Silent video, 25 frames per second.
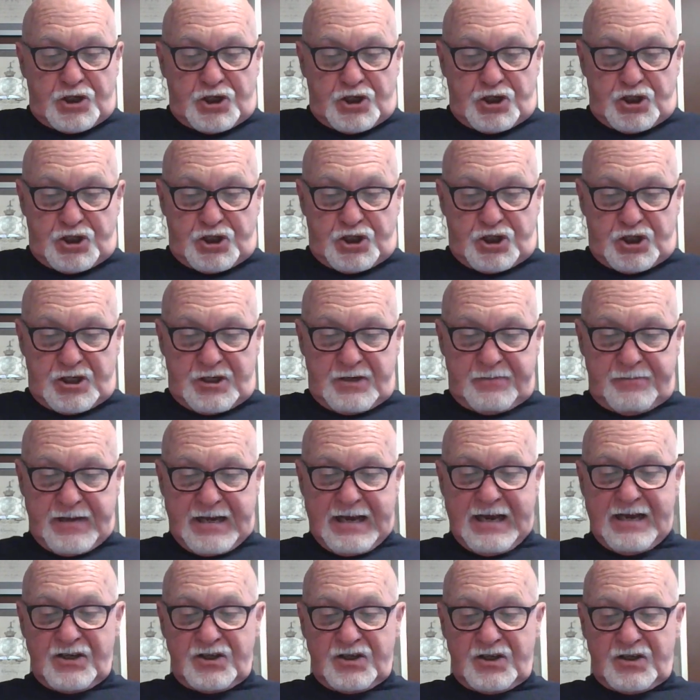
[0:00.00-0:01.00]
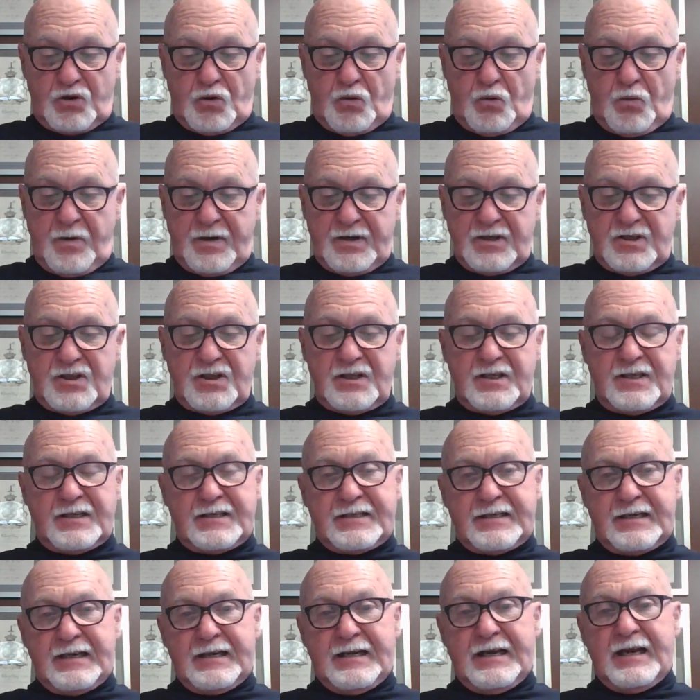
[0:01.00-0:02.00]
She, as
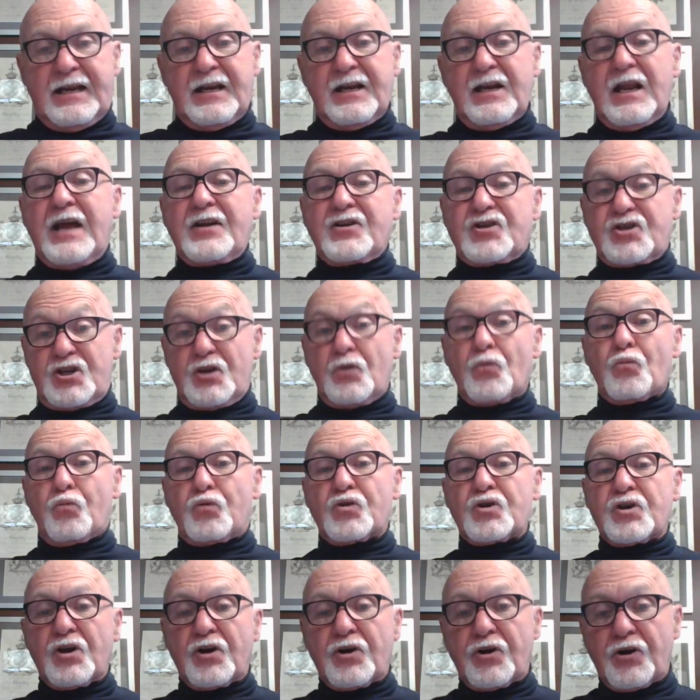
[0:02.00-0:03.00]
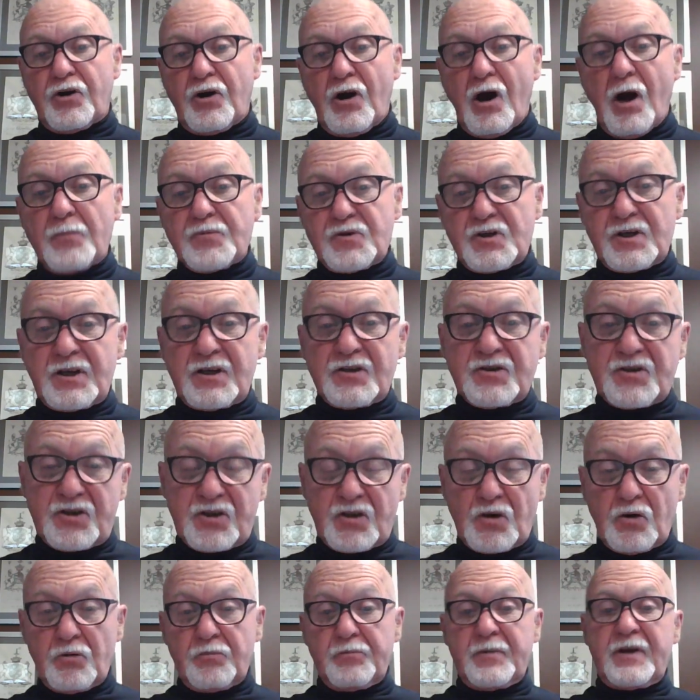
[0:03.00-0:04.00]
coincidence, and her object is to
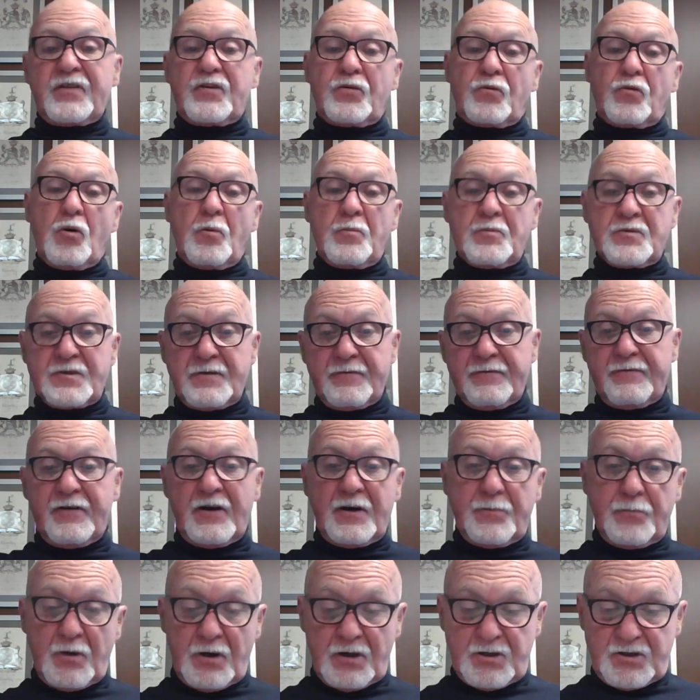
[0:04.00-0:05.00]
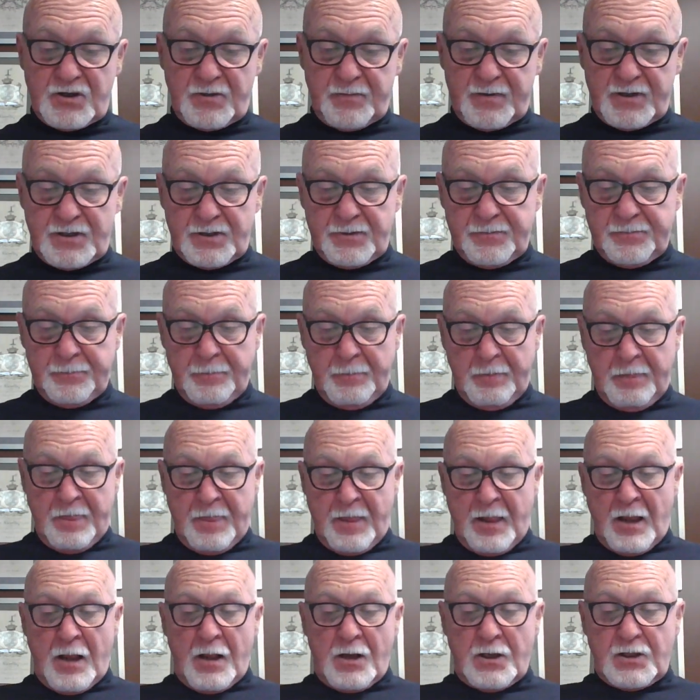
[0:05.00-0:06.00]
go and meet the Romans and find Posthumus.
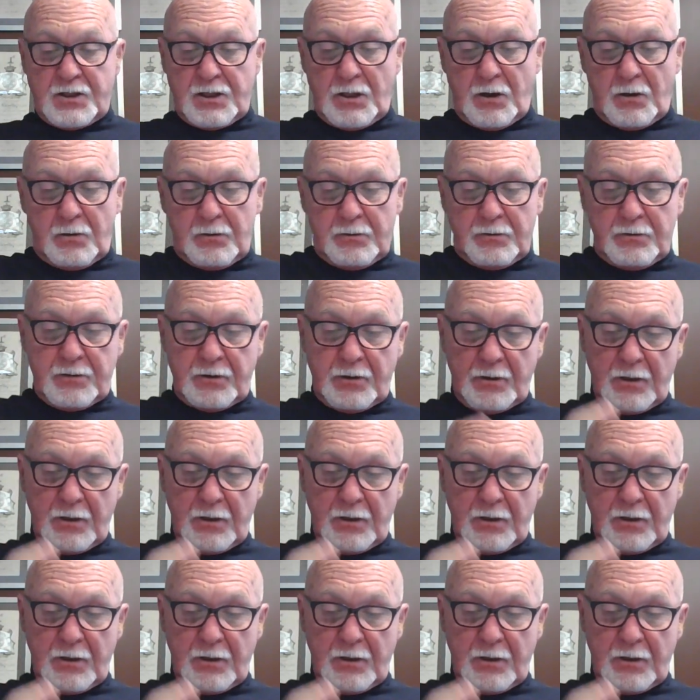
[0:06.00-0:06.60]
So